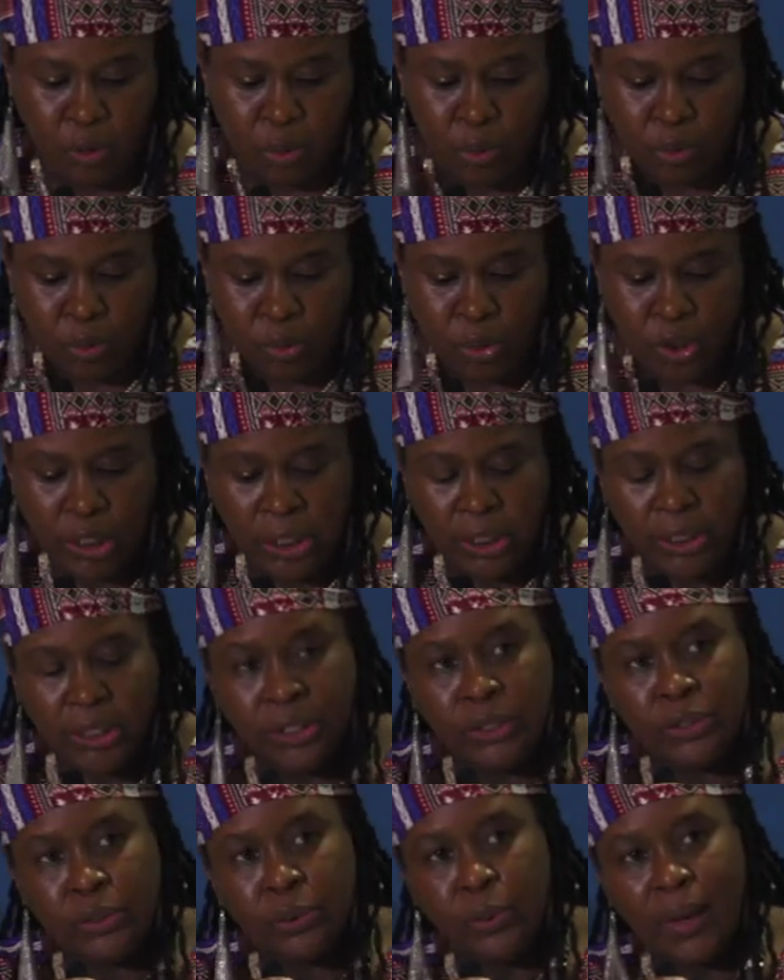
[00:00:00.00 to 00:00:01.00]
Court.
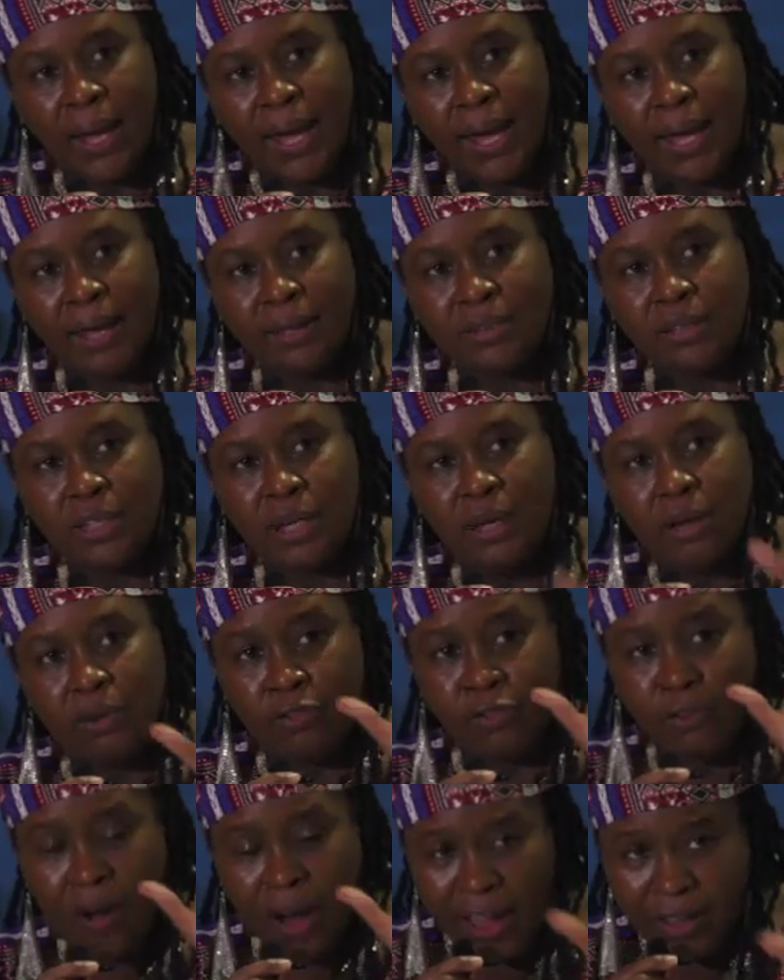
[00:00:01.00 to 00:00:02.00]
You had
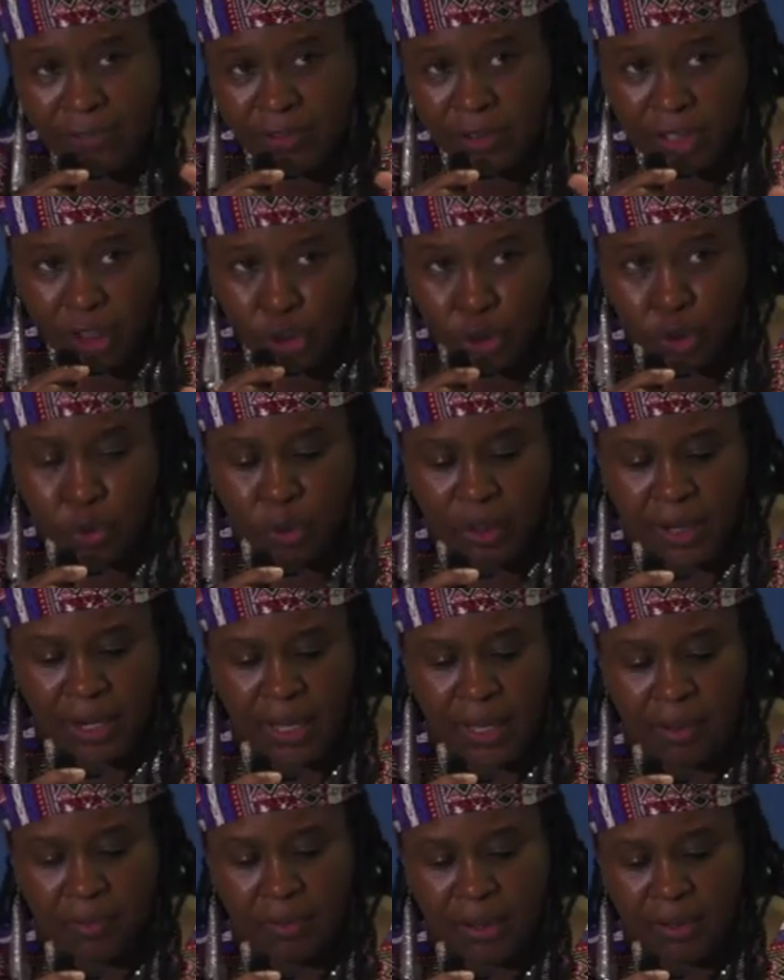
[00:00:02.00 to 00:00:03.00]
5 initial
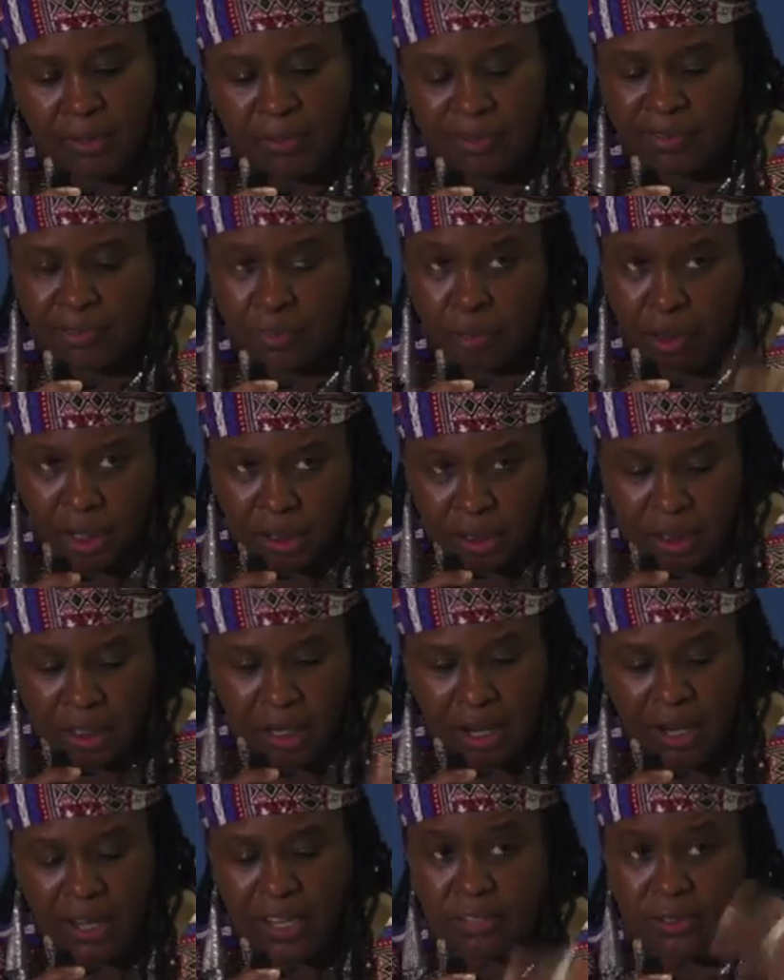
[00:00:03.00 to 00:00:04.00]
claimants, 1
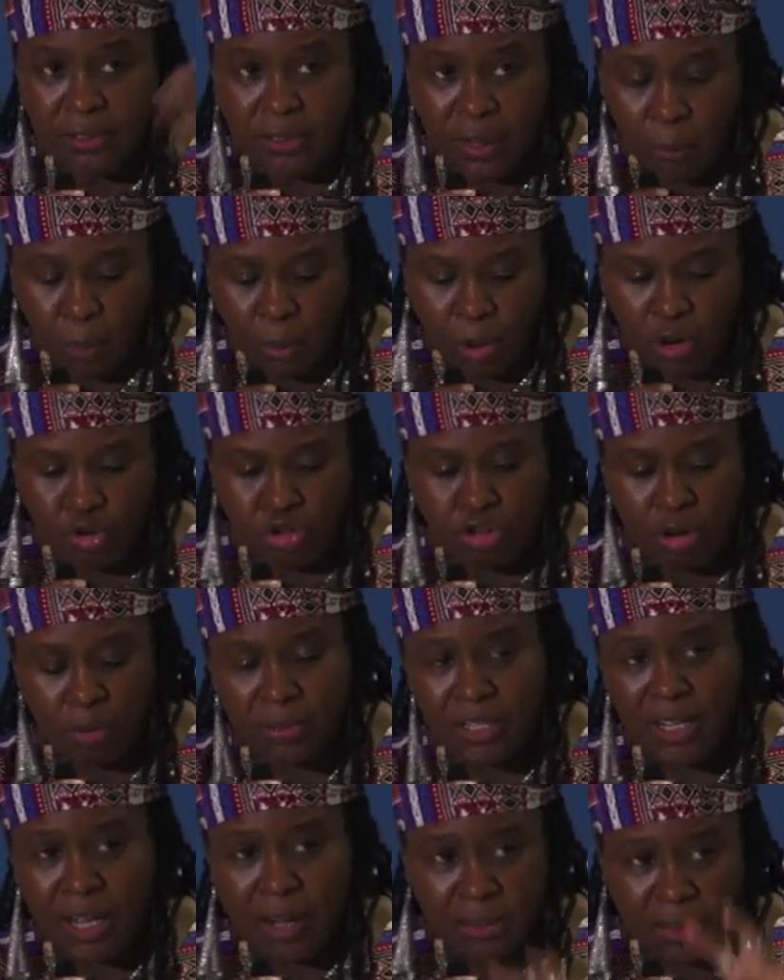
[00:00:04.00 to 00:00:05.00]
died and then 1
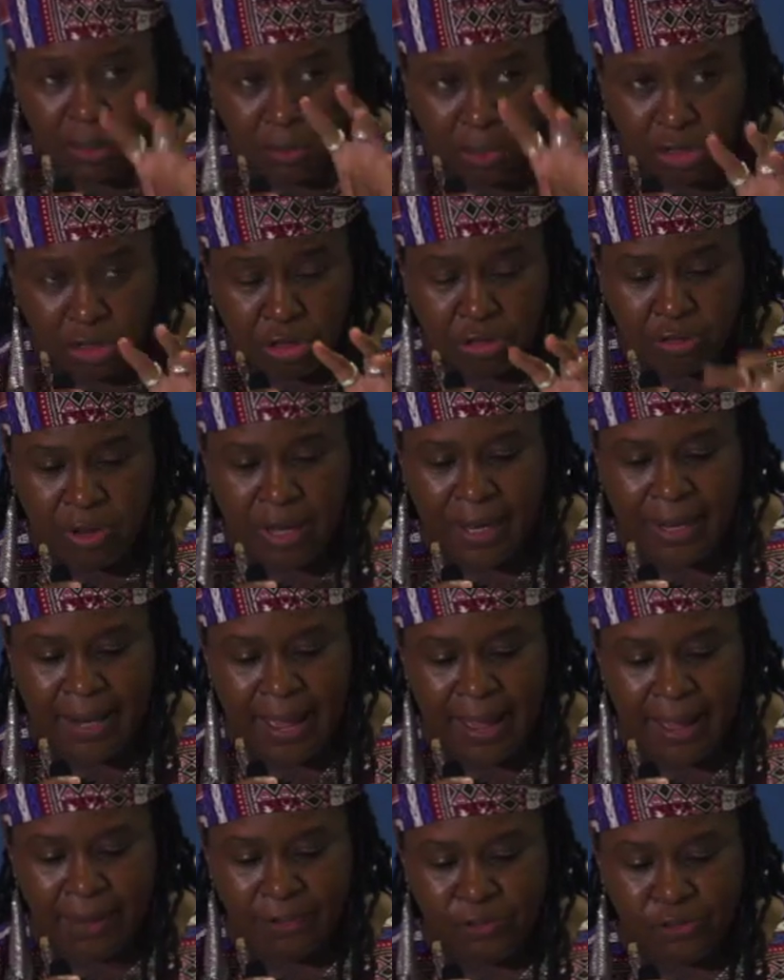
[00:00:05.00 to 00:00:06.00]
dropped out. There were 3
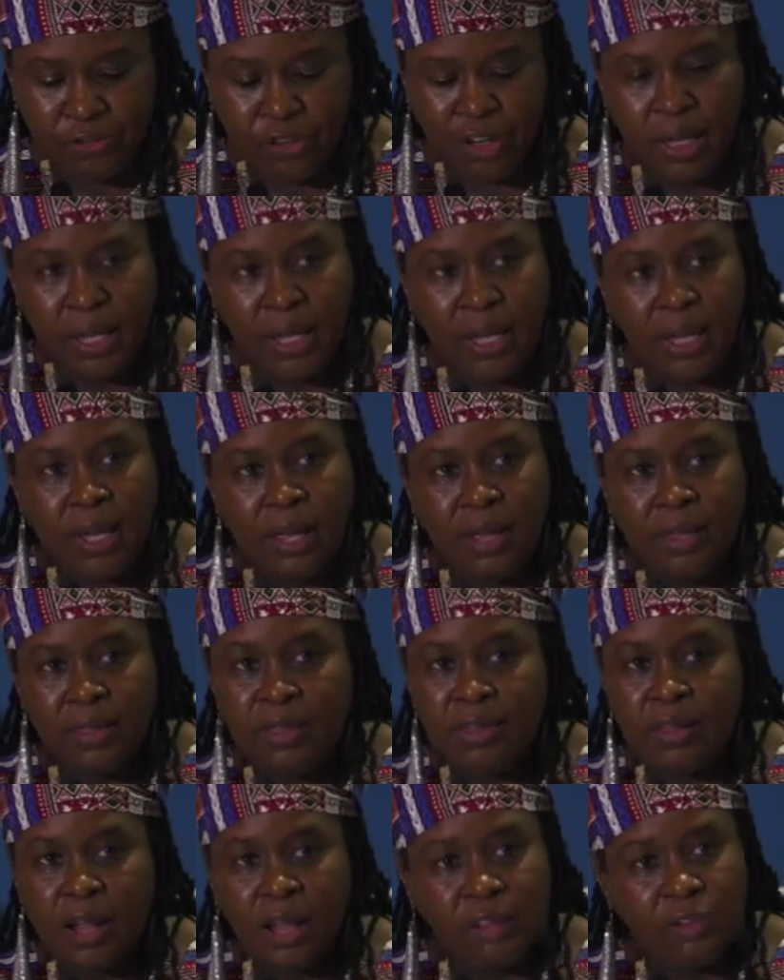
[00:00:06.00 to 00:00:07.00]
left.
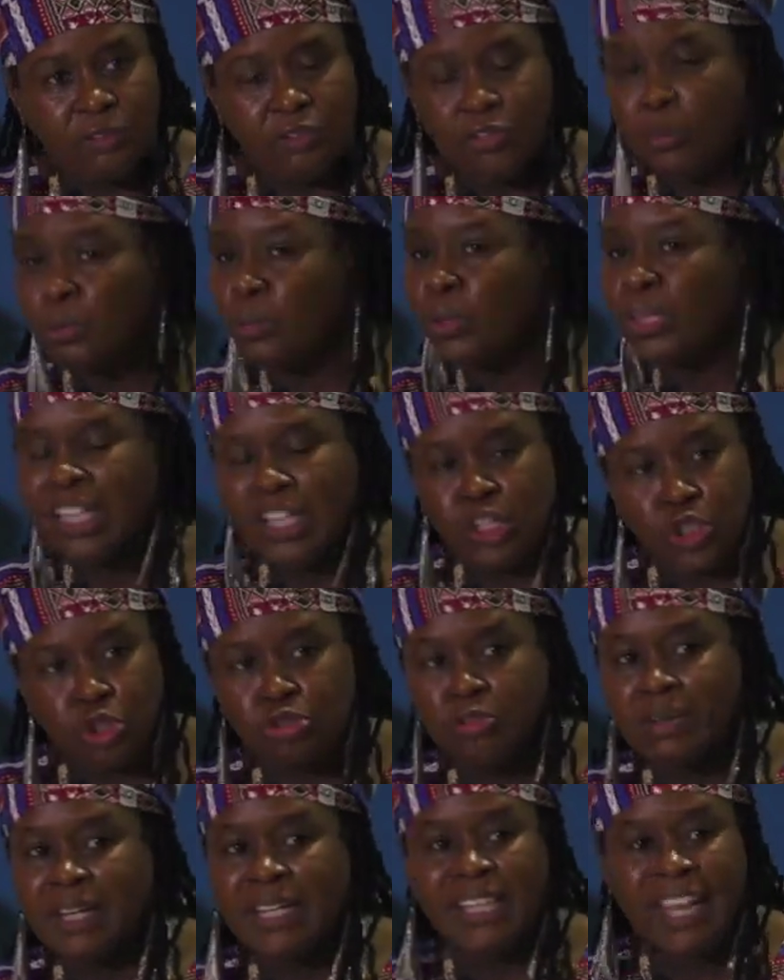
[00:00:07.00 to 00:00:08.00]
None of them were
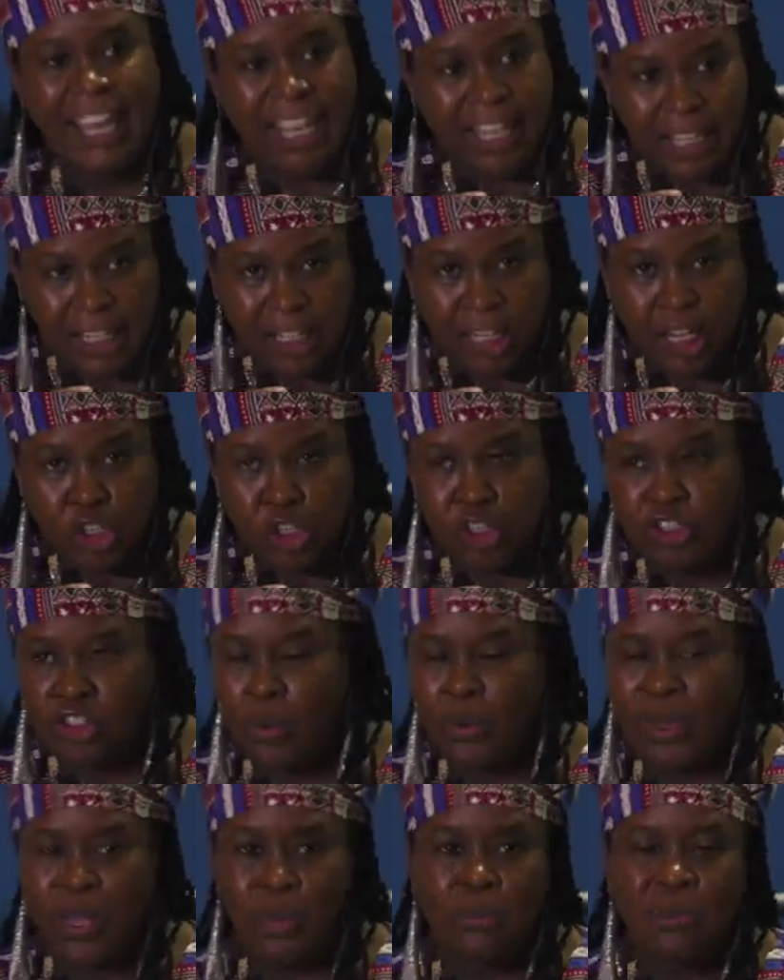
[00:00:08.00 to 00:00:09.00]
literate in English,
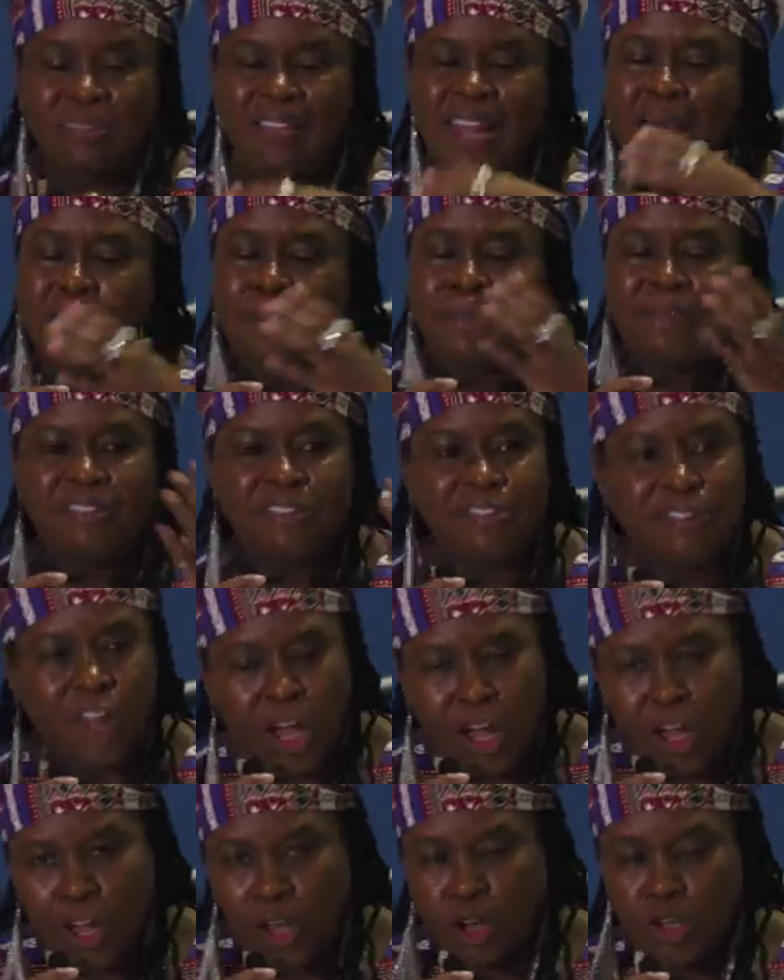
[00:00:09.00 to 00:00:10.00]
so it was
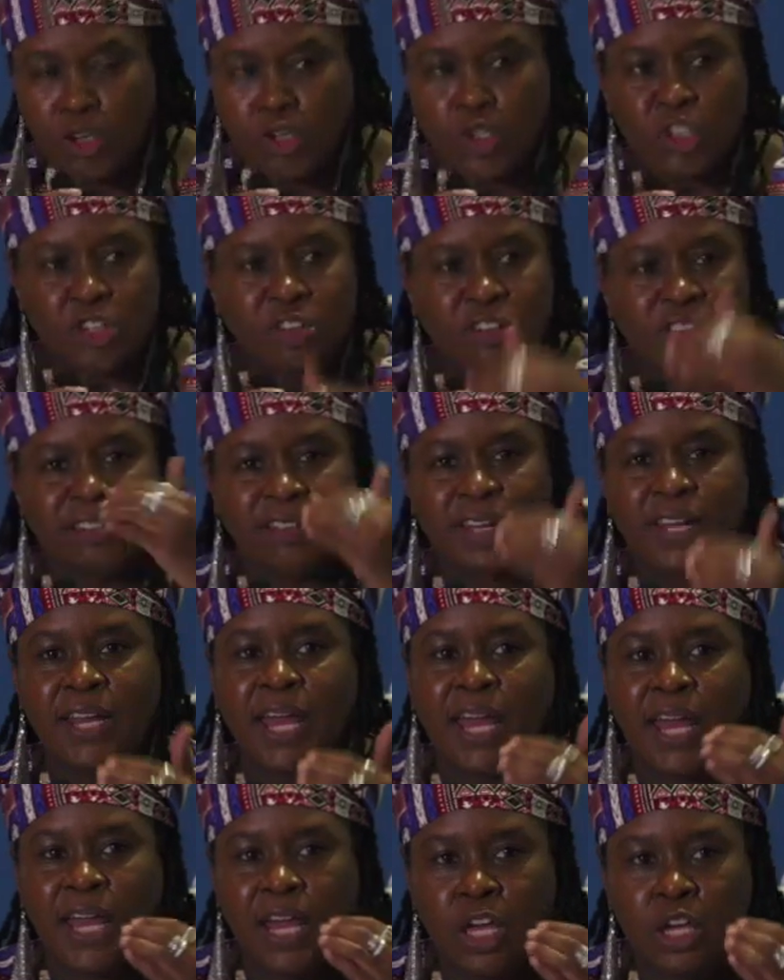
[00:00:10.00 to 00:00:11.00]
absurd to
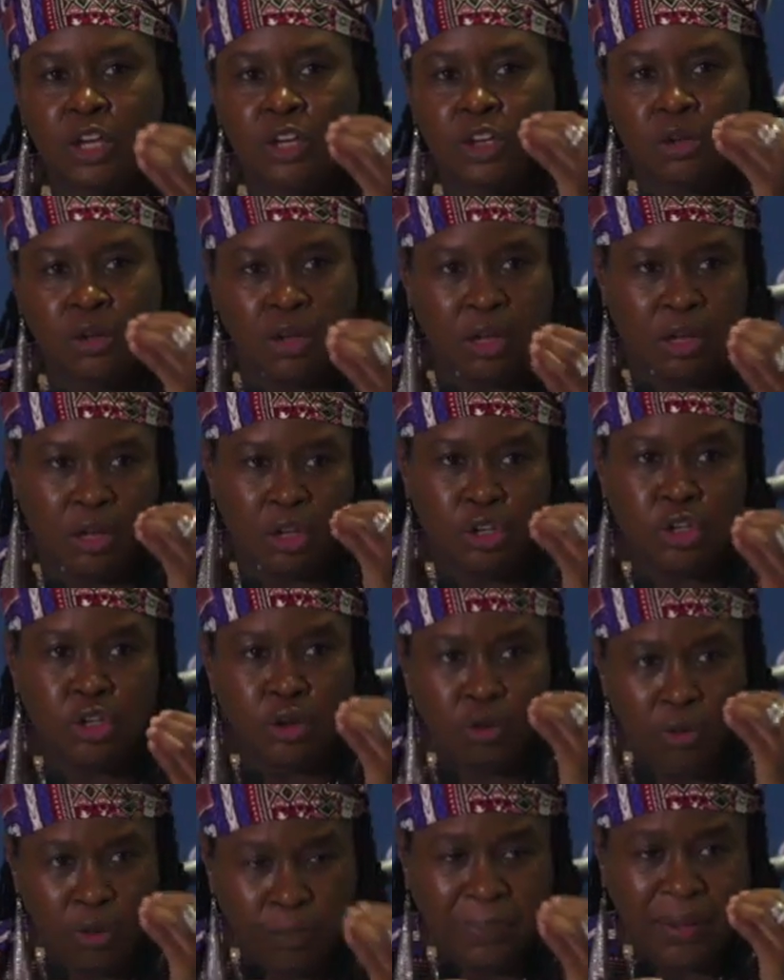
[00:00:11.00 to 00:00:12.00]
see a
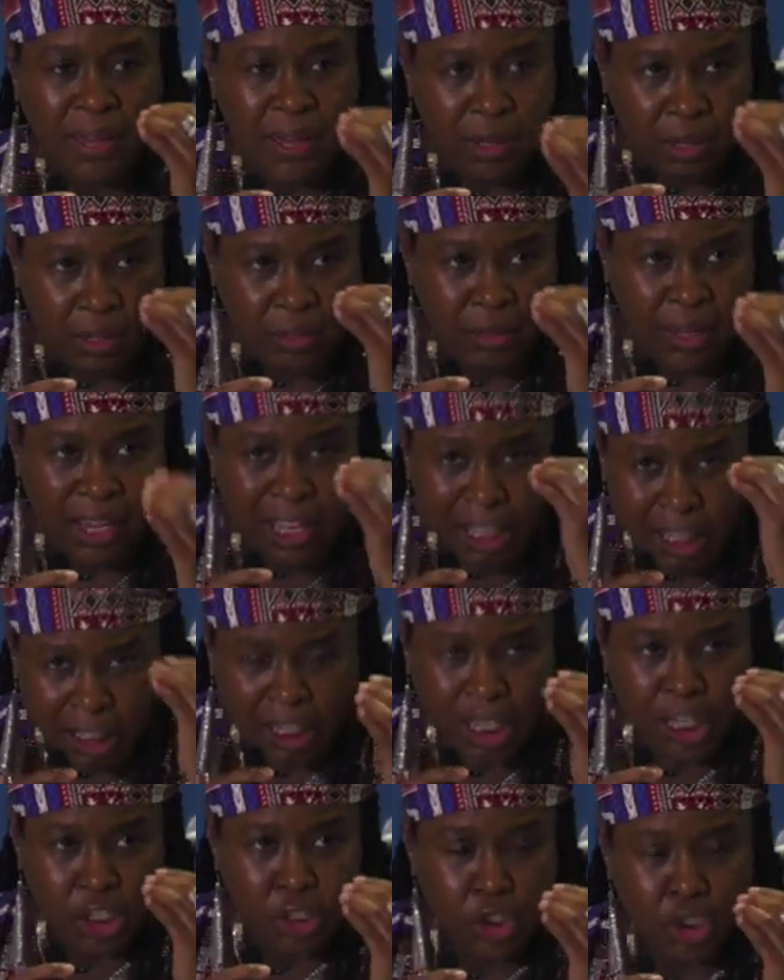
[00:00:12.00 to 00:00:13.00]
European
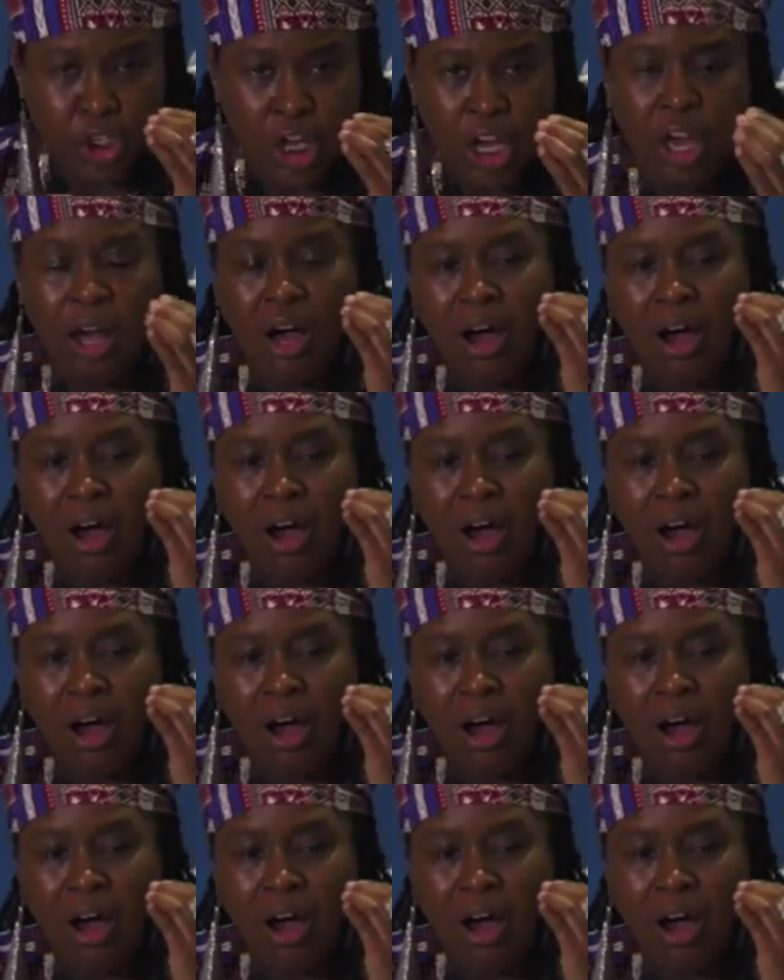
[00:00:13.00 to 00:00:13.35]
English